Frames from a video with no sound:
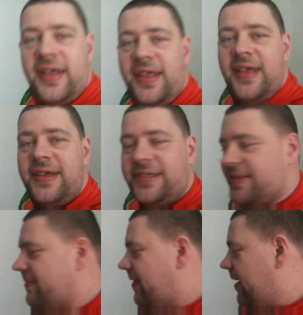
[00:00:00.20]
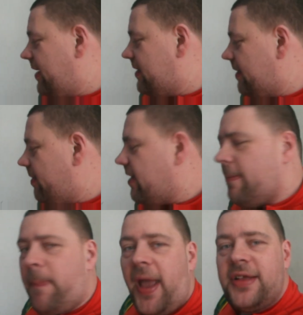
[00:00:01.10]
Yes, mate, I'm in the
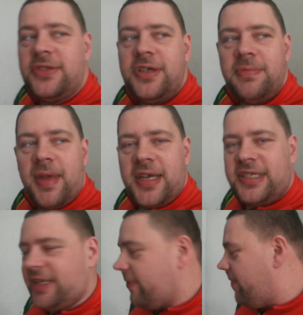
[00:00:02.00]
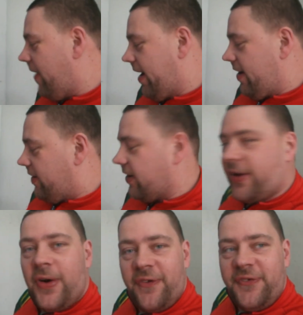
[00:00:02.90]
Paignton Massive, mate. I got
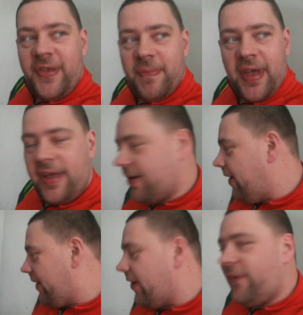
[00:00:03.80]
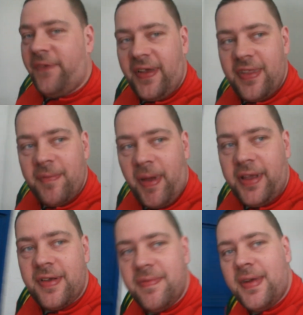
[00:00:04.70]
a coffee in the
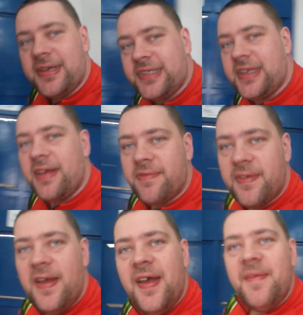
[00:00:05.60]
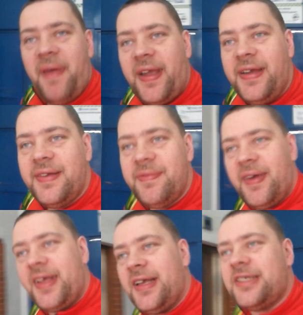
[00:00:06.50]
Paignton Massive. Paignton,
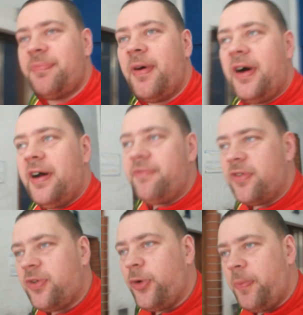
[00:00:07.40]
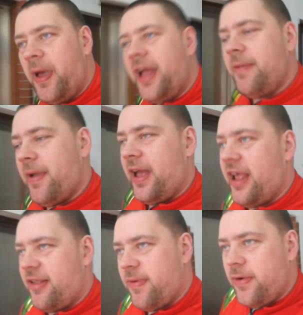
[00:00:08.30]
mate, it's a part of the Torbay,
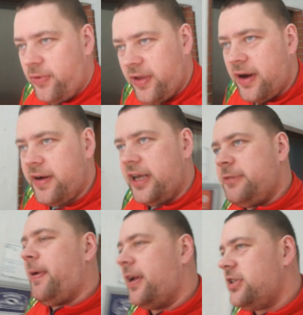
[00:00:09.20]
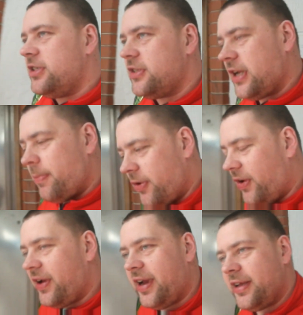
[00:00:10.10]
mate. It's where all the old age pensioners come
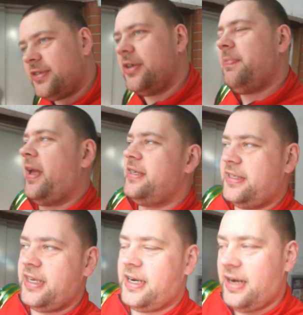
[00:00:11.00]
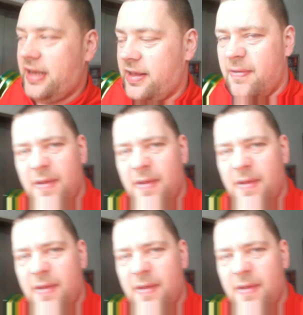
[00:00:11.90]
on holiday to, basically.